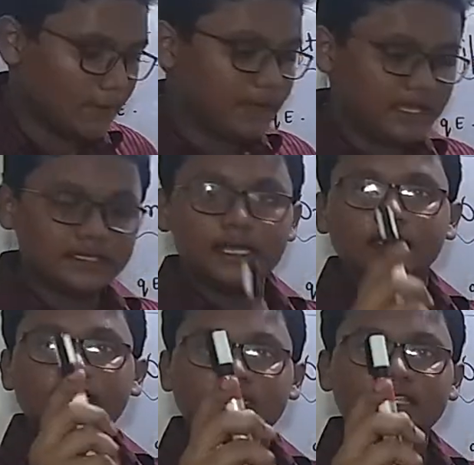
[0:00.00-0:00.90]
means
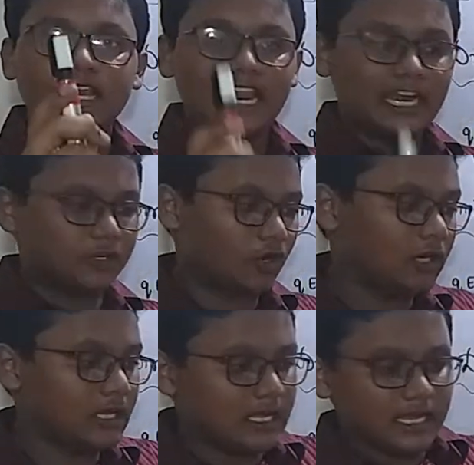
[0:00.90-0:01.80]
this is an
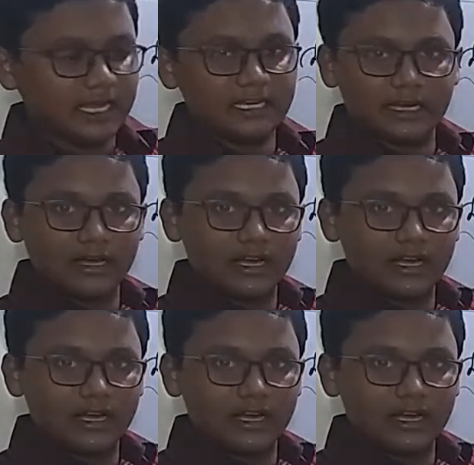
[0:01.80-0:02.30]
electron, it